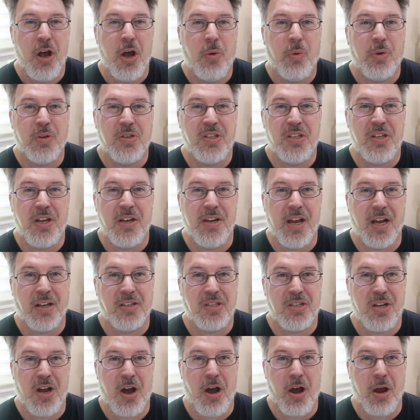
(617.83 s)
We'll see you
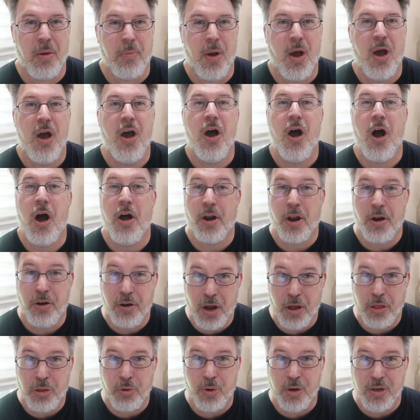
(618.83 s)
next time on
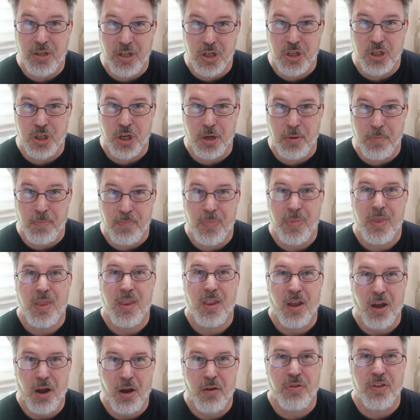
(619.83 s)
another edition
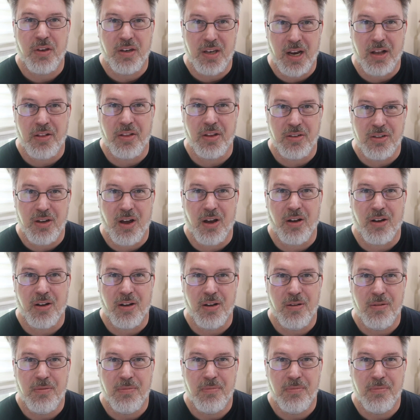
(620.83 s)
of The Daily Doug.